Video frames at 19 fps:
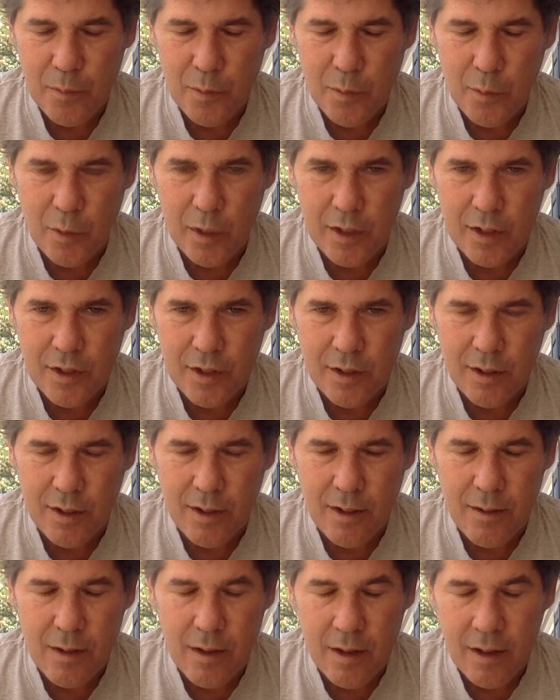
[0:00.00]
which
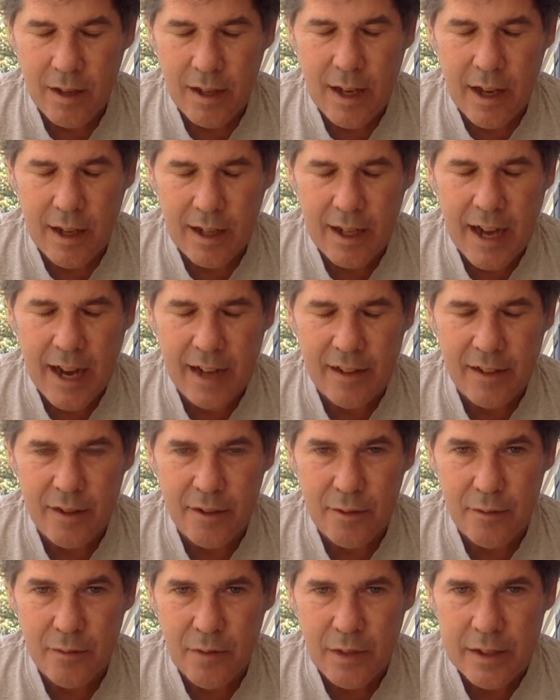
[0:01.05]
are a kind
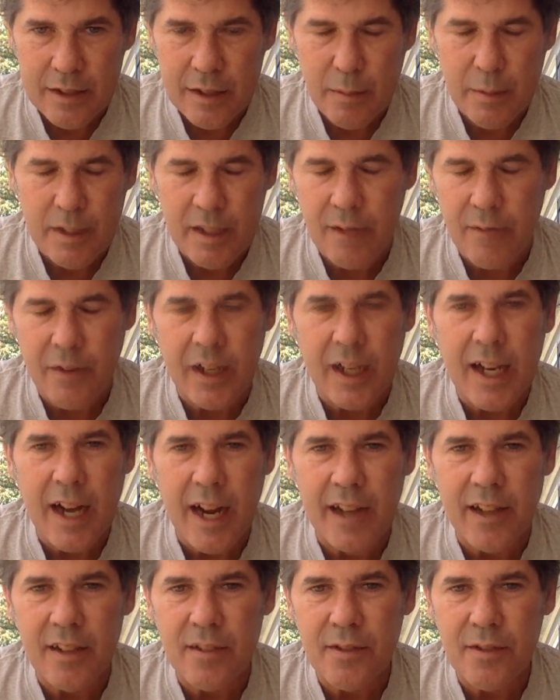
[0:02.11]
of very specific
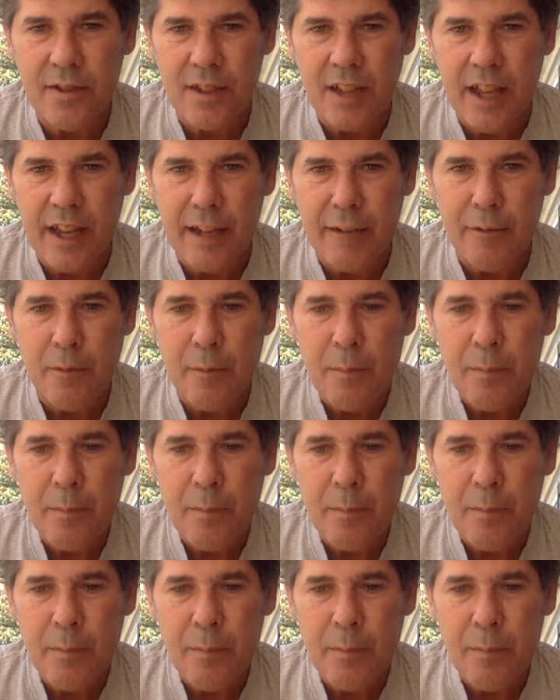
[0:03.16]
kind of slave.